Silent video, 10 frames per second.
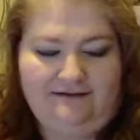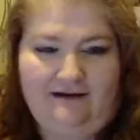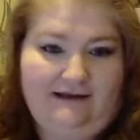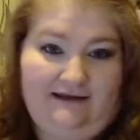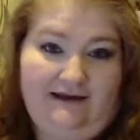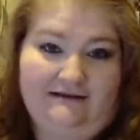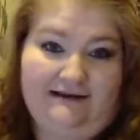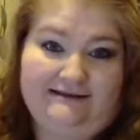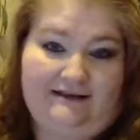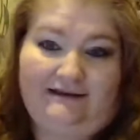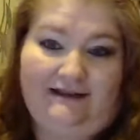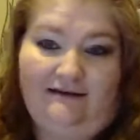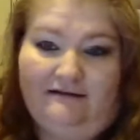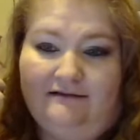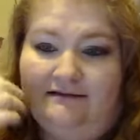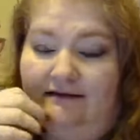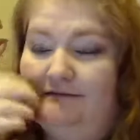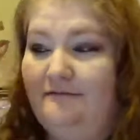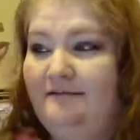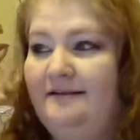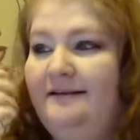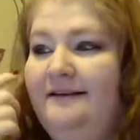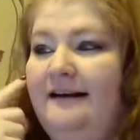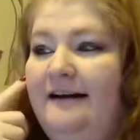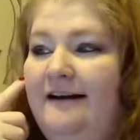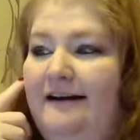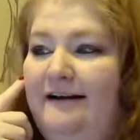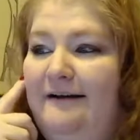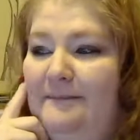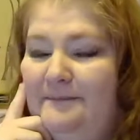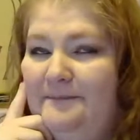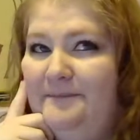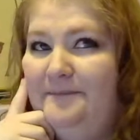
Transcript: I lay on ice all day long. So um,